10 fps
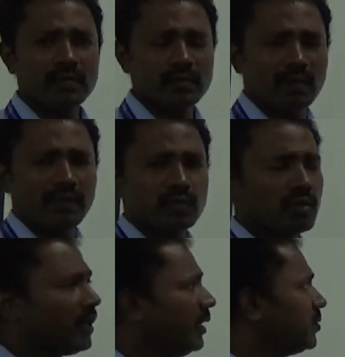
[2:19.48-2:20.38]

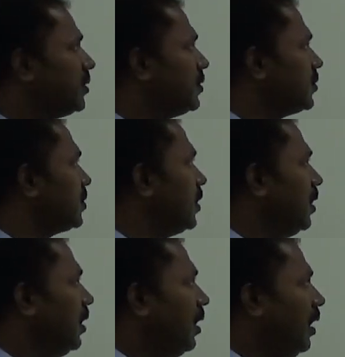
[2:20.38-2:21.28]
virtual clusters
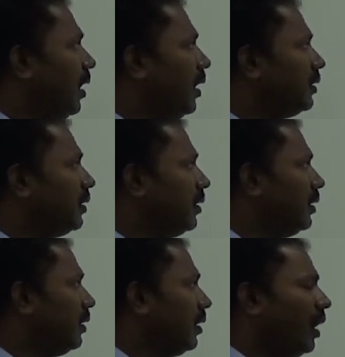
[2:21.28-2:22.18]
and
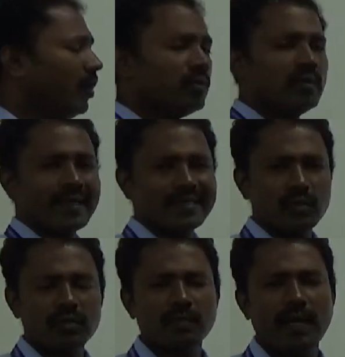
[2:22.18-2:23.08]
how
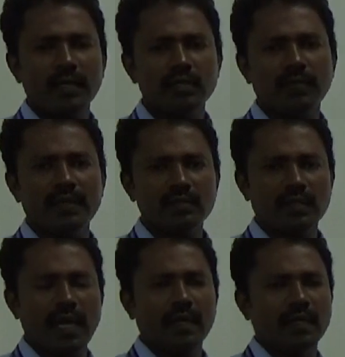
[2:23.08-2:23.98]
resource management
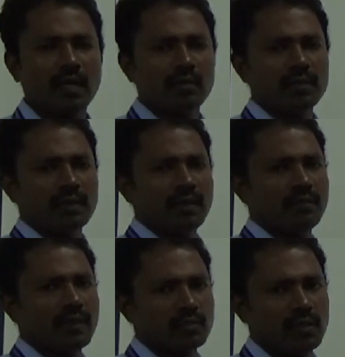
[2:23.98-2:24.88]
is carried out
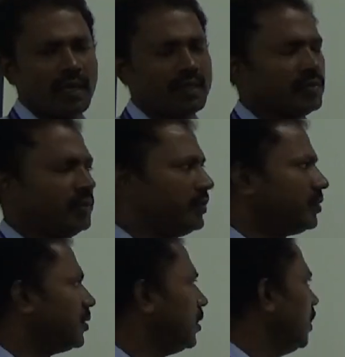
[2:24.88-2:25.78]
in virtual
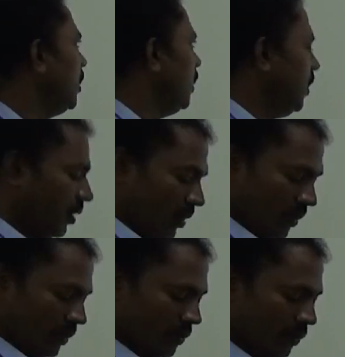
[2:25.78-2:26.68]
clusters.
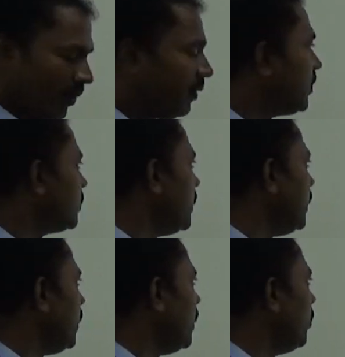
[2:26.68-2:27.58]
So when we
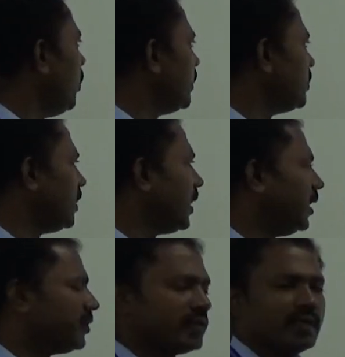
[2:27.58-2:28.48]
see what is a
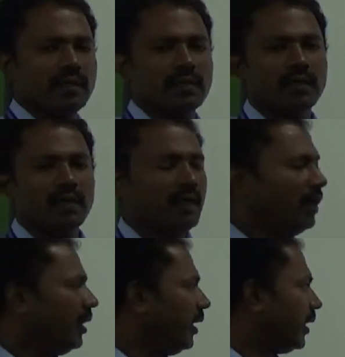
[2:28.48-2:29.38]
cluster
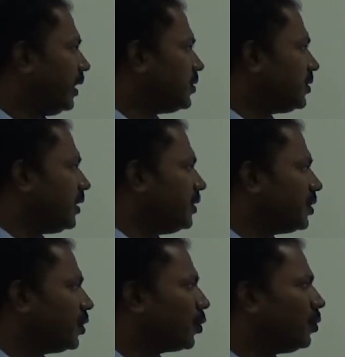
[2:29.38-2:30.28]
is
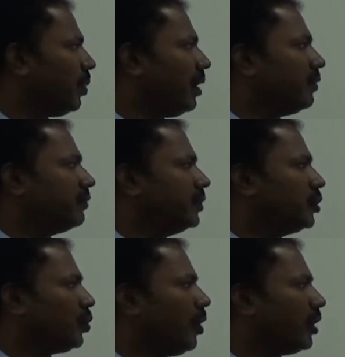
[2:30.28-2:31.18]
a group
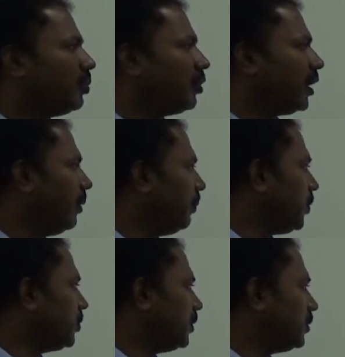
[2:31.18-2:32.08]
of 2 or more
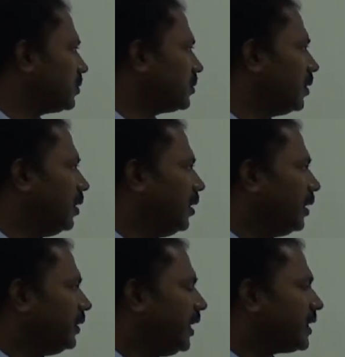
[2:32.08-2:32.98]
computers
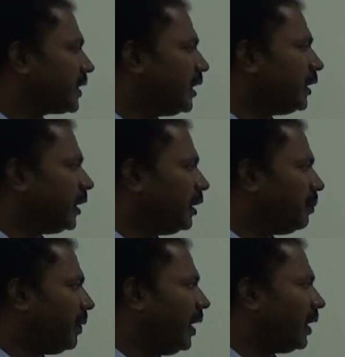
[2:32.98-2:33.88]
that run
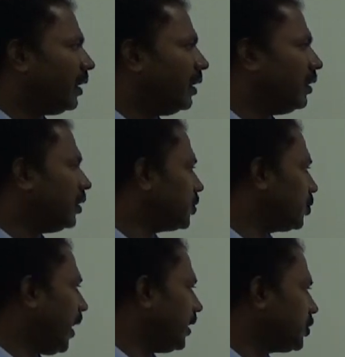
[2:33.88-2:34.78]
in parallel
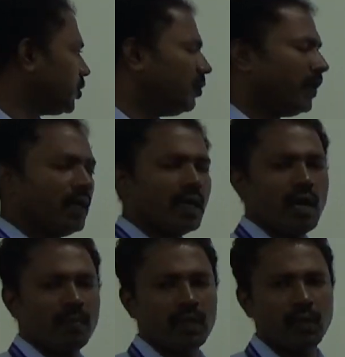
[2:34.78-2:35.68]
to achieve a
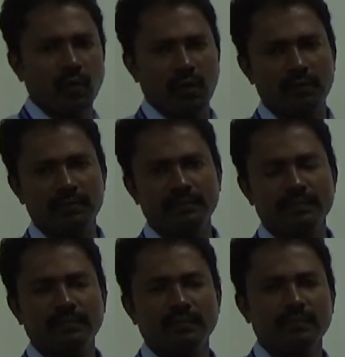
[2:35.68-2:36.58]
common goal.
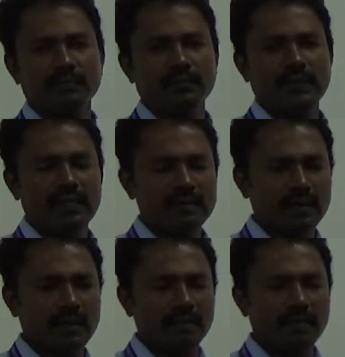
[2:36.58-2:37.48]
That is
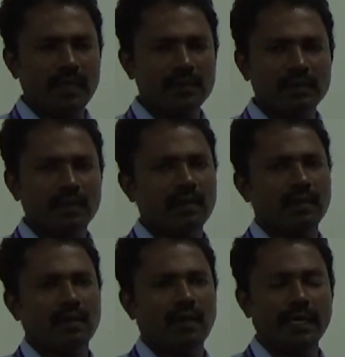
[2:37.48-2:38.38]
the basic
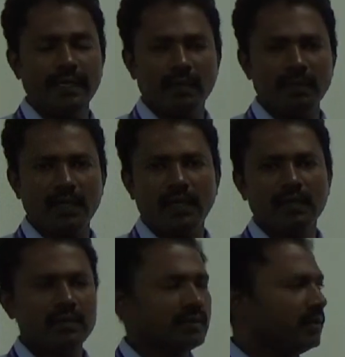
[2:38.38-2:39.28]
idea
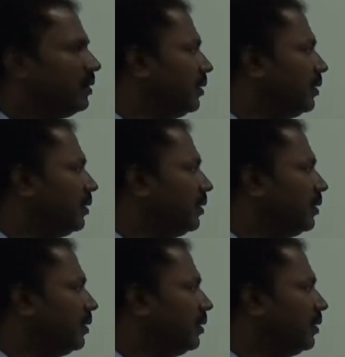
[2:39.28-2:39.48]
behind